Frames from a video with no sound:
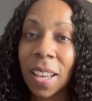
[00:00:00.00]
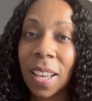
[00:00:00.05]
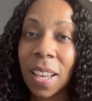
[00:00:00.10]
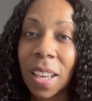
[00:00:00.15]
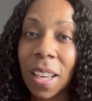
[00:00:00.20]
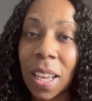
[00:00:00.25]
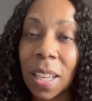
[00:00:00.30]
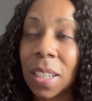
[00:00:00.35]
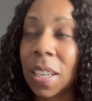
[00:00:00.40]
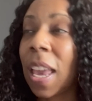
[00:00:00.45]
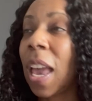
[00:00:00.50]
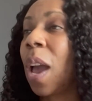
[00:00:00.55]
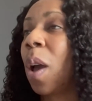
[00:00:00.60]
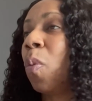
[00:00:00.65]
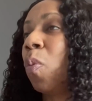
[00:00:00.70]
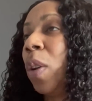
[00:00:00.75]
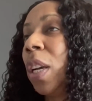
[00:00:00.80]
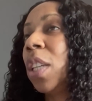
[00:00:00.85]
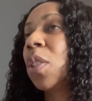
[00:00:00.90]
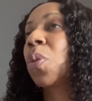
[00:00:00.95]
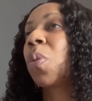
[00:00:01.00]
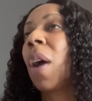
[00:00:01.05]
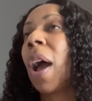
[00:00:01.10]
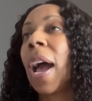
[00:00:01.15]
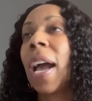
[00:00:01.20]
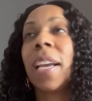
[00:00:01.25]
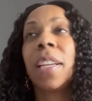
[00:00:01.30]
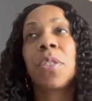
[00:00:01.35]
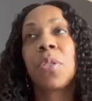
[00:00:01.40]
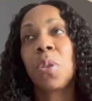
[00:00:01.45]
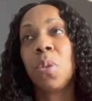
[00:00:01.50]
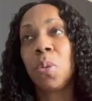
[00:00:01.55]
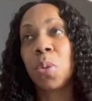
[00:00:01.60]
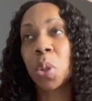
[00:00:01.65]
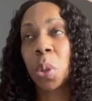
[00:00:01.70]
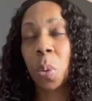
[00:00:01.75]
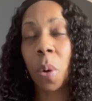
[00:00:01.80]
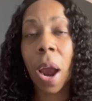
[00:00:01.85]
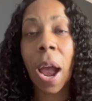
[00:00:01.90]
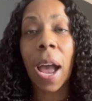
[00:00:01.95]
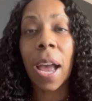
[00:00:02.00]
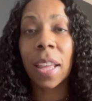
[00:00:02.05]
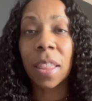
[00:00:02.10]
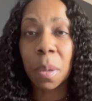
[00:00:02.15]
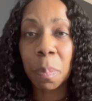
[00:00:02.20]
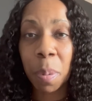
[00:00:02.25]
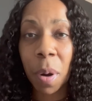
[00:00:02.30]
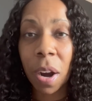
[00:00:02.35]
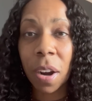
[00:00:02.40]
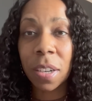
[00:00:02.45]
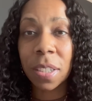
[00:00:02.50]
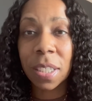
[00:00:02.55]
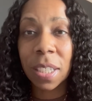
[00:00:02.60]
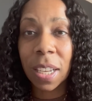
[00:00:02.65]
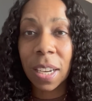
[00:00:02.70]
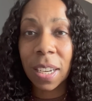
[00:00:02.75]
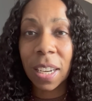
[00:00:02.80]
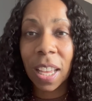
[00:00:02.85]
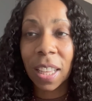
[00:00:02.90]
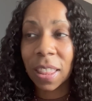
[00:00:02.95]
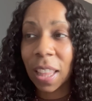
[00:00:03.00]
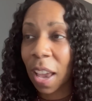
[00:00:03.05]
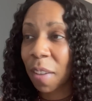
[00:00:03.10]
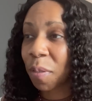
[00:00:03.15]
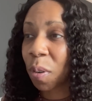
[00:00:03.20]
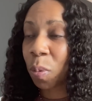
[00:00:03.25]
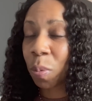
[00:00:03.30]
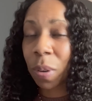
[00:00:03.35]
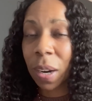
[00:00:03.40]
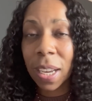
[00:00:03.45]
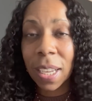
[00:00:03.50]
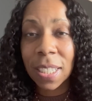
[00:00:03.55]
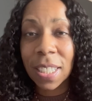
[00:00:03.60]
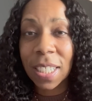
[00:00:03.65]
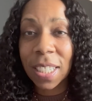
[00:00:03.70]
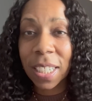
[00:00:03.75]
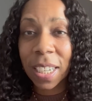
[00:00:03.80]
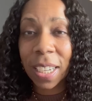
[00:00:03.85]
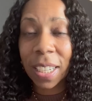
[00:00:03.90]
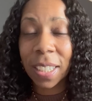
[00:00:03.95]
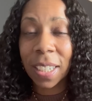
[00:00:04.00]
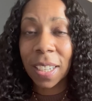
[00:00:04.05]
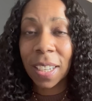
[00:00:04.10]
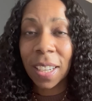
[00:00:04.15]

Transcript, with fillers: And can we try to try the person that they've arrested?